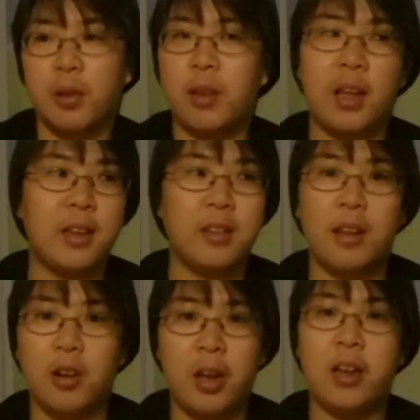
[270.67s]
it
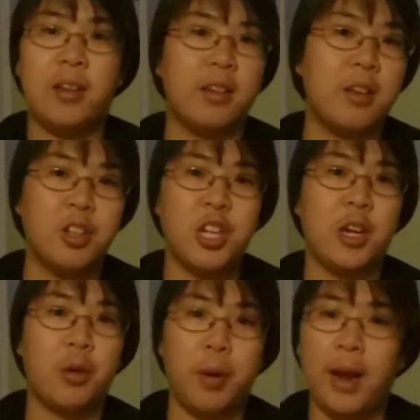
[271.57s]
doesn't
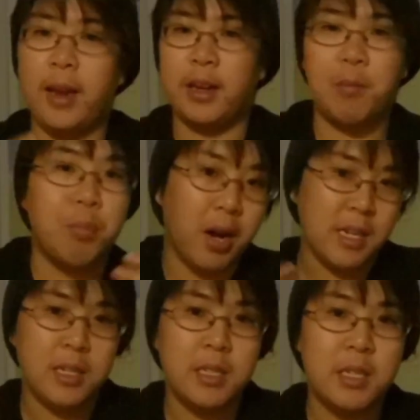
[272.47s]
generate a
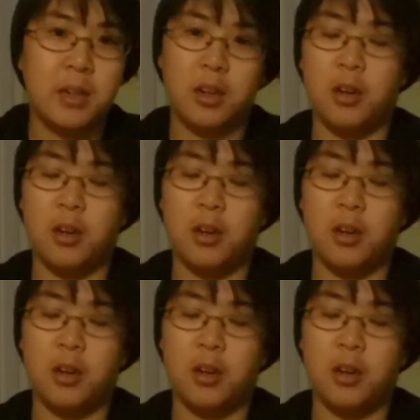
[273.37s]
buzz.